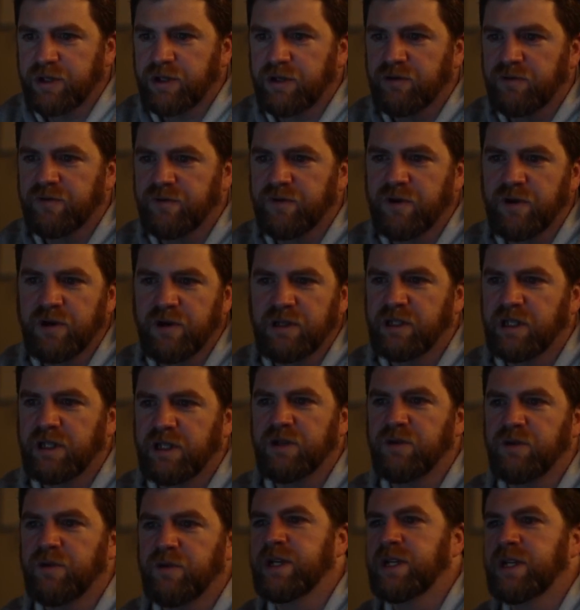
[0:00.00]
You'll find that
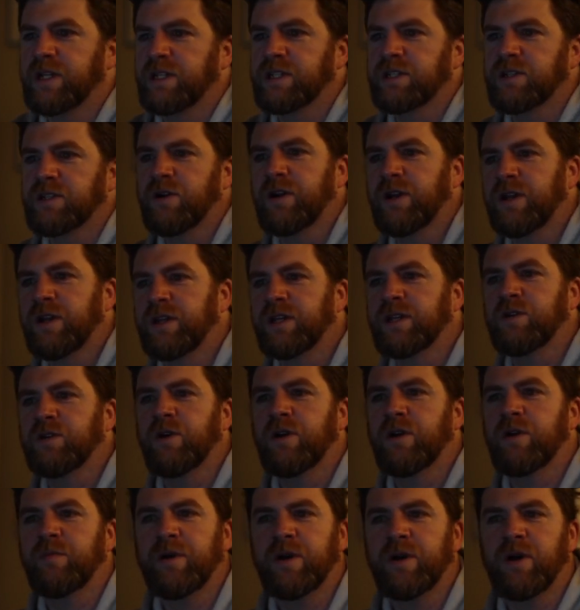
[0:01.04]
you edit this kind of thing quite
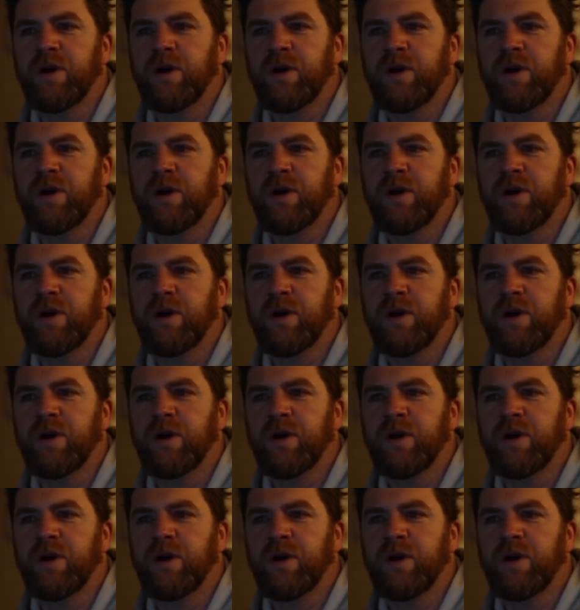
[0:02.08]
a bit.